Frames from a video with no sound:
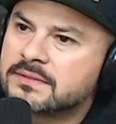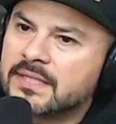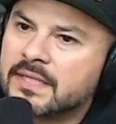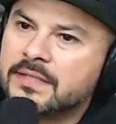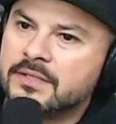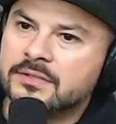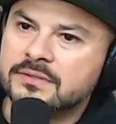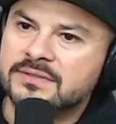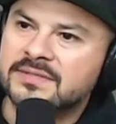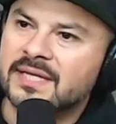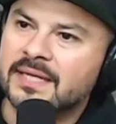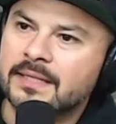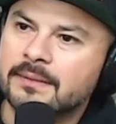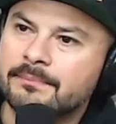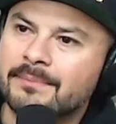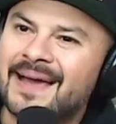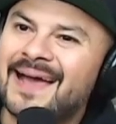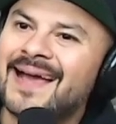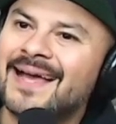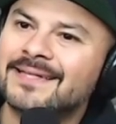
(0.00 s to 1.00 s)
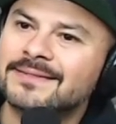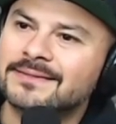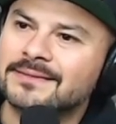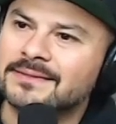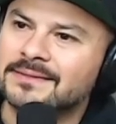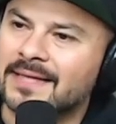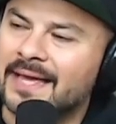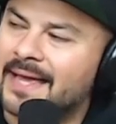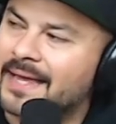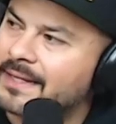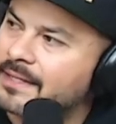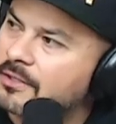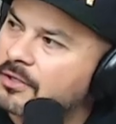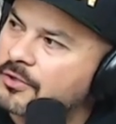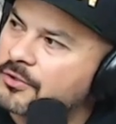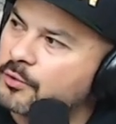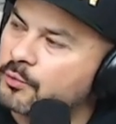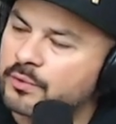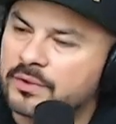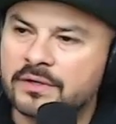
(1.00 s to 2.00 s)
and your 10 masks hanging on
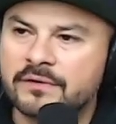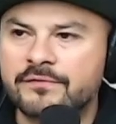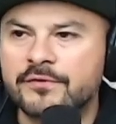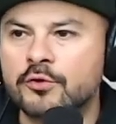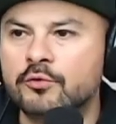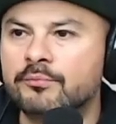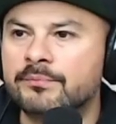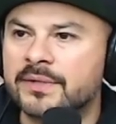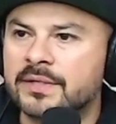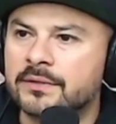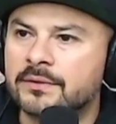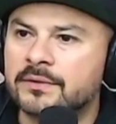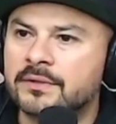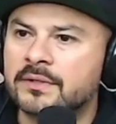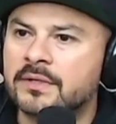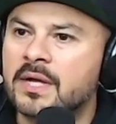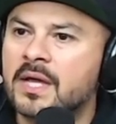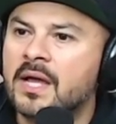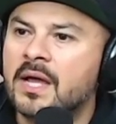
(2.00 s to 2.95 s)
your rearview mirror.